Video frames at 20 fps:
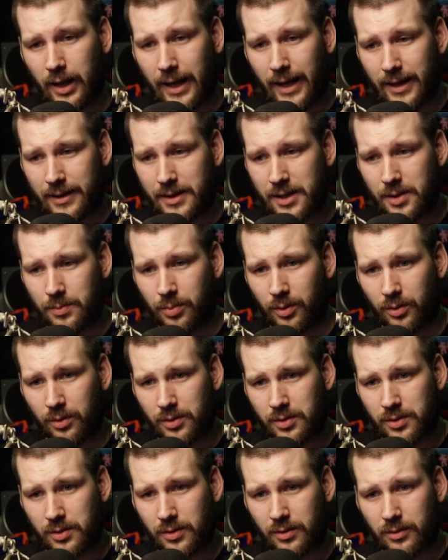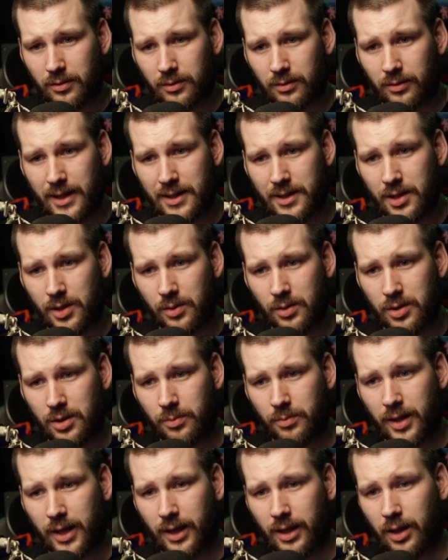Access points is used
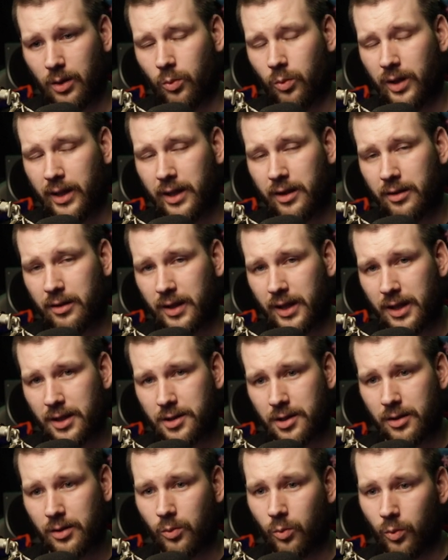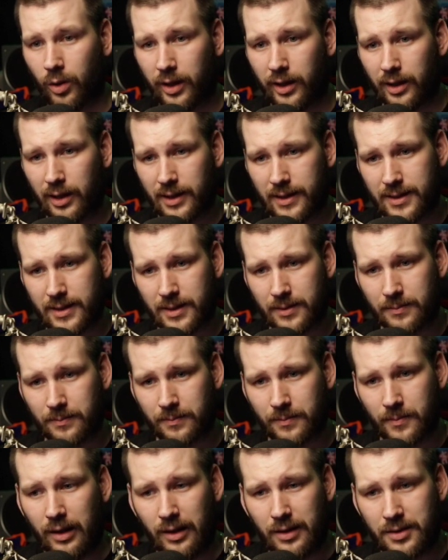to make a wired connection wireless.
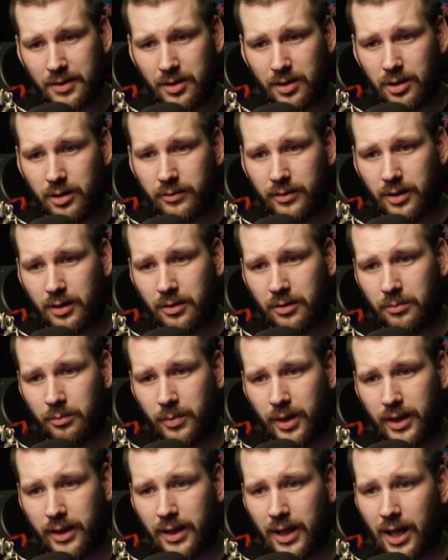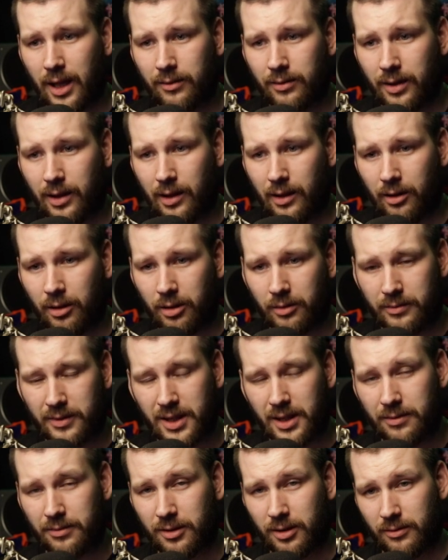A server may have a lot of
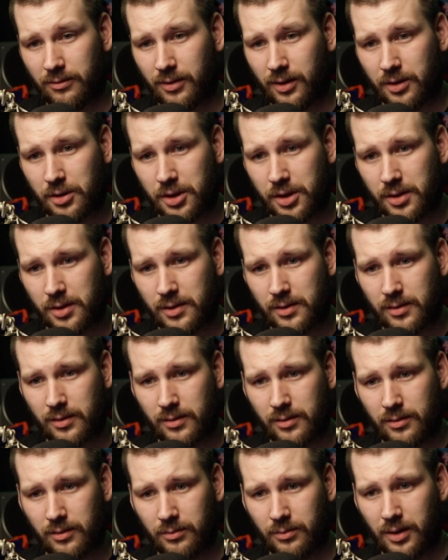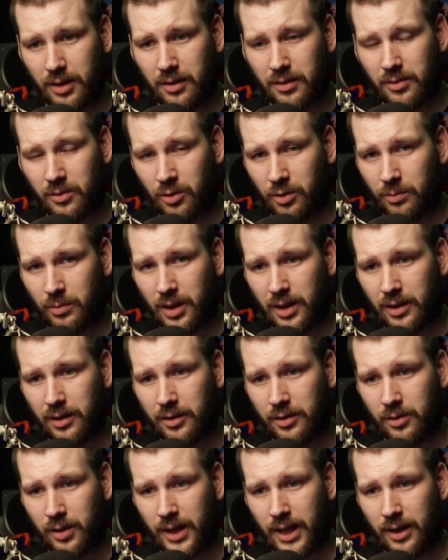different functions, but normally
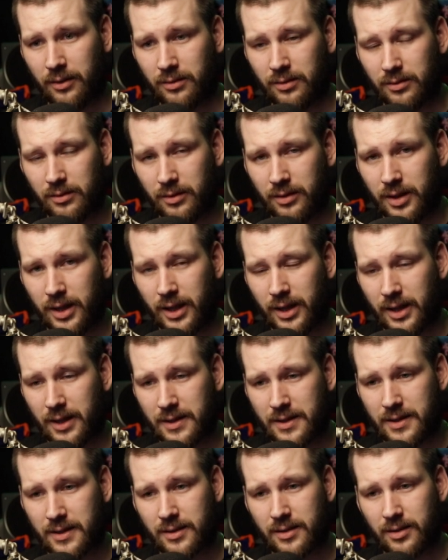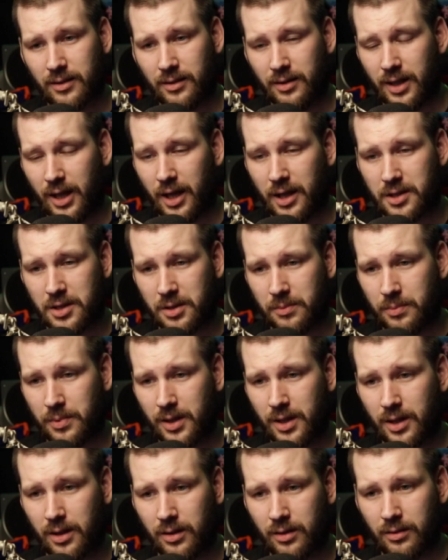you have DNS,
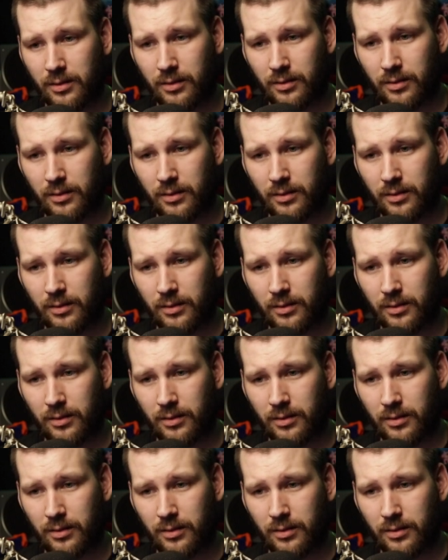DHCP,